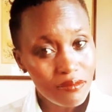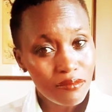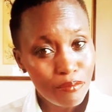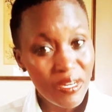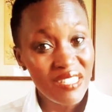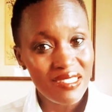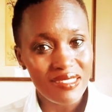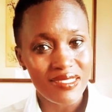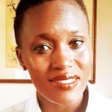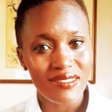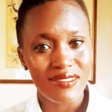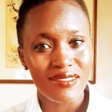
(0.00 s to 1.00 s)

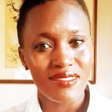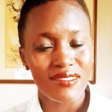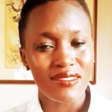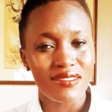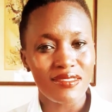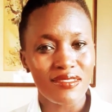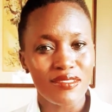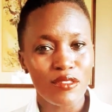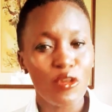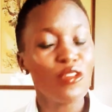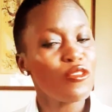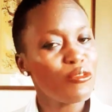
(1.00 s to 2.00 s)
present,
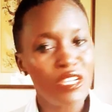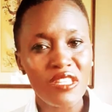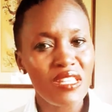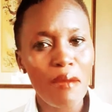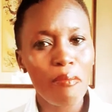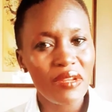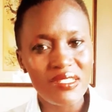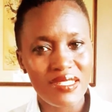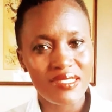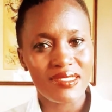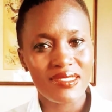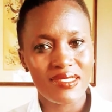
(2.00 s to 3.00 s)
or in their
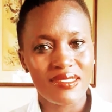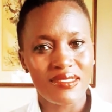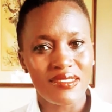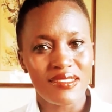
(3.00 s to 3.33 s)
presence,